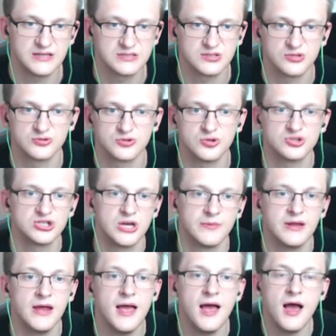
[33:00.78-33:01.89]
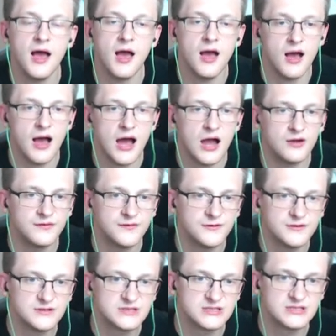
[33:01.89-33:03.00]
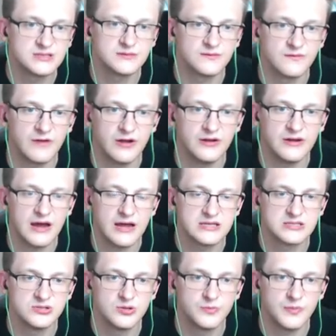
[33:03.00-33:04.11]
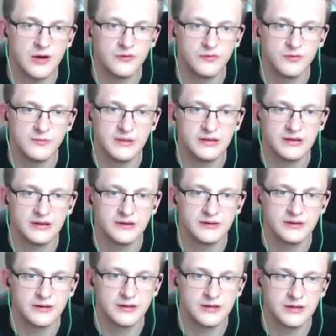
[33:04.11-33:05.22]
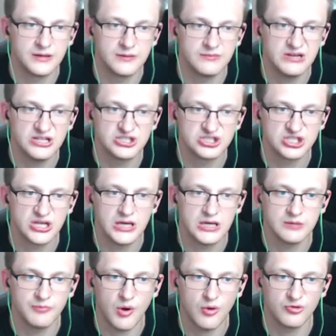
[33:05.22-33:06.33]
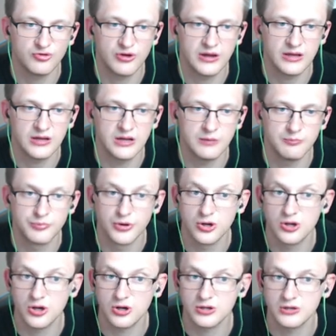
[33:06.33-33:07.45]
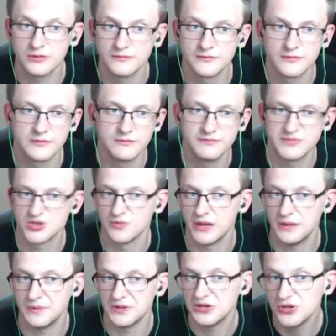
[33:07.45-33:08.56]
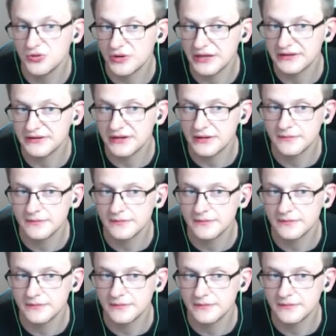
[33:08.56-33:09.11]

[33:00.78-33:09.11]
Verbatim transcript: control shaman. Arthas, very nice new powerful minion. um, Lich King, Bone Dragon, and Brulok, so maybe Curator,